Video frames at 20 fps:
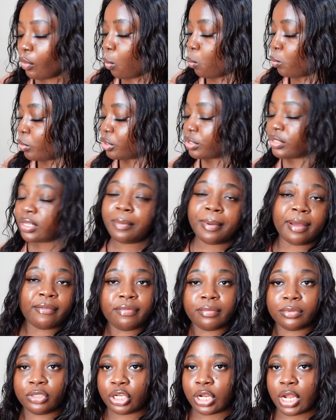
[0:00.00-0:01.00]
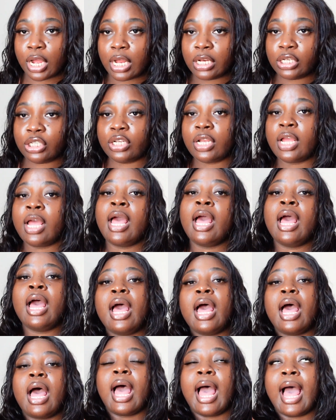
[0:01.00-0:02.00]
we just got back from church.
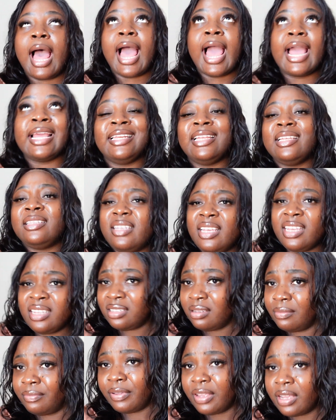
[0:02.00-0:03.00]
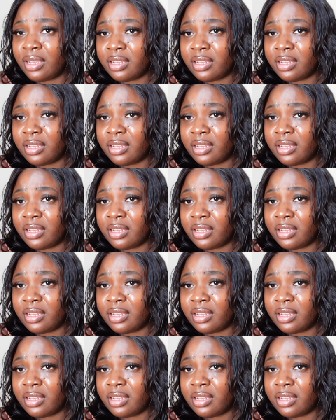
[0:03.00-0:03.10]
I need to eat something